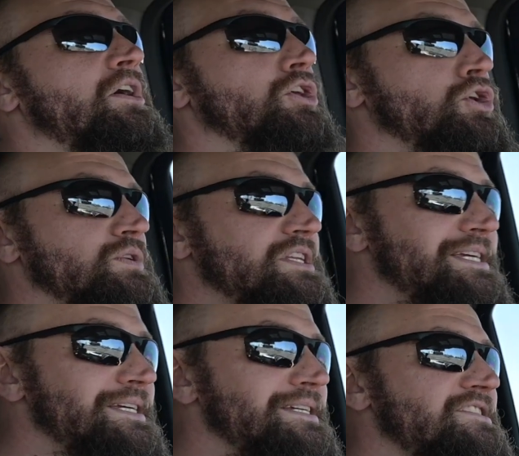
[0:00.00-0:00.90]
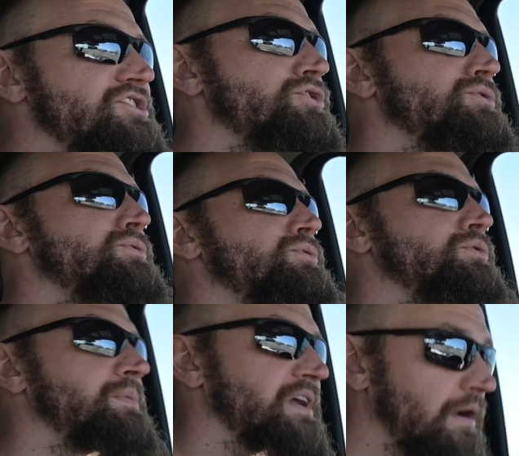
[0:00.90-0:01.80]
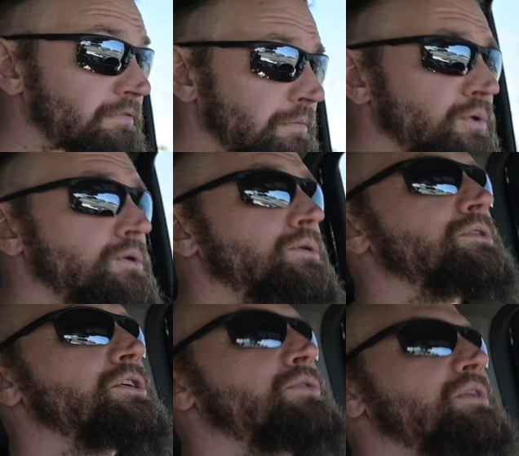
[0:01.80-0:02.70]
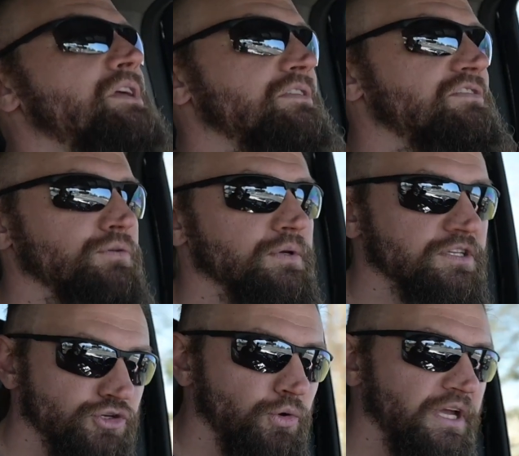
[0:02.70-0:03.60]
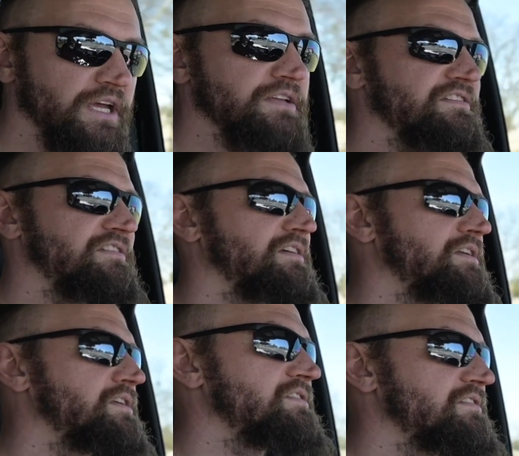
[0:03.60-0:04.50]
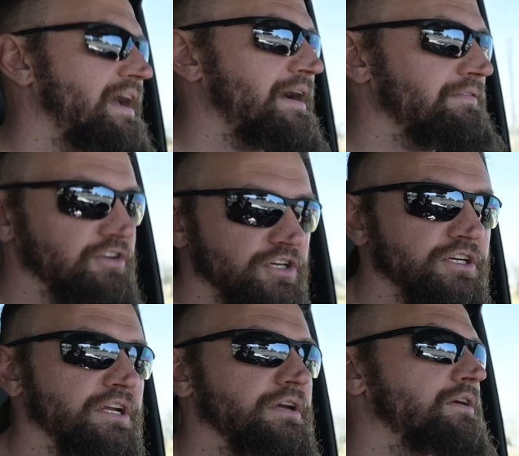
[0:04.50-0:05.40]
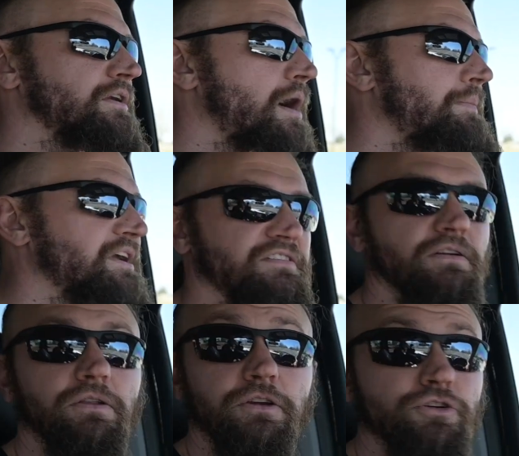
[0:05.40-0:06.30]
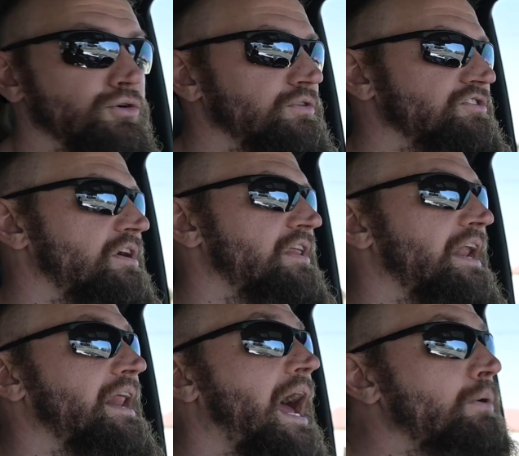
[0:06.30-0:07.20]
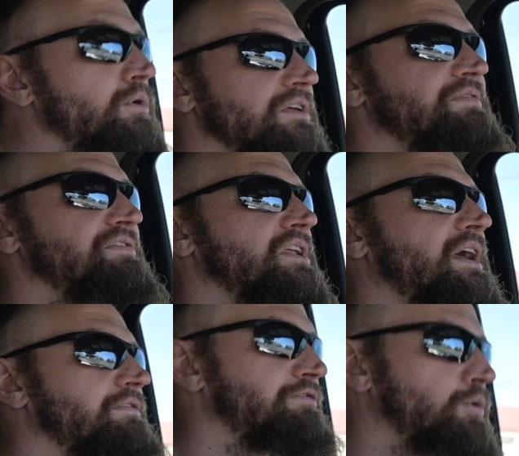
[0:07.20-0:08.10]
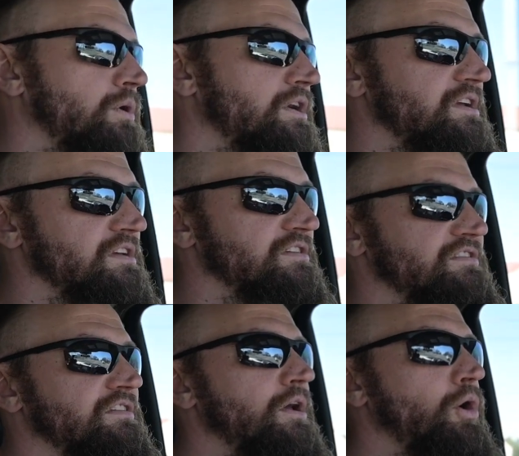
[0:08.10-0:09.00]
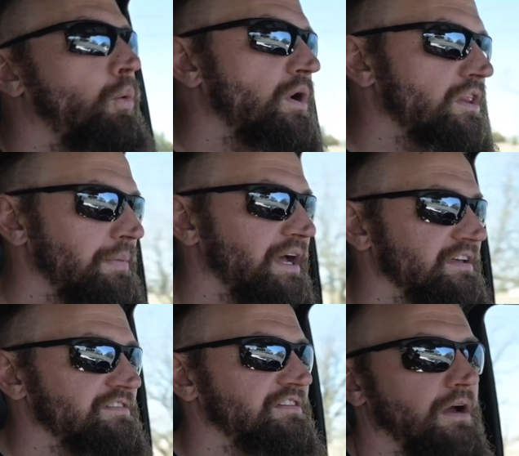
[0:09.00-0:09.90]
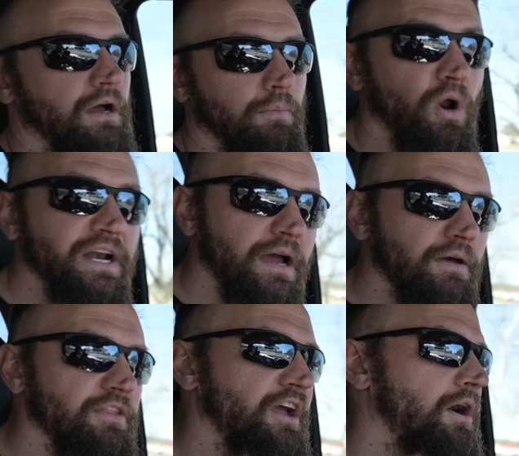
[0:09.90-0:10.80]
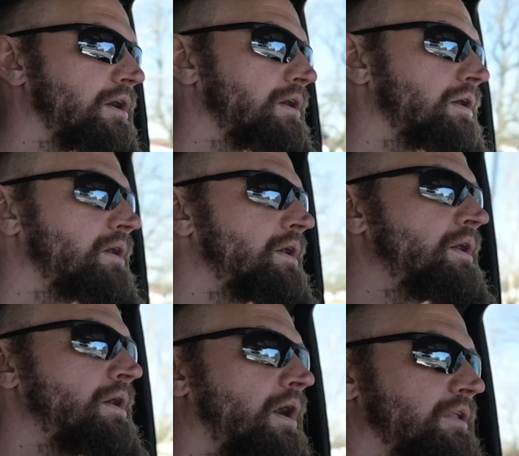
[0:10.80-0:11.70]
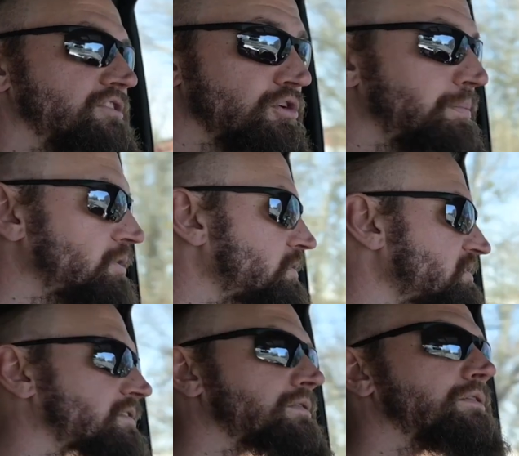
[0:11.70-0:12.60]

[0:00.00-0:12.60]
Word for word: you need to be comfortable, you need to enjoy it, it needs to have good ergonomics and all the controls and all that, and I really feel like Ford is one of the best. Um, right now they are, on the Super Duties, they're a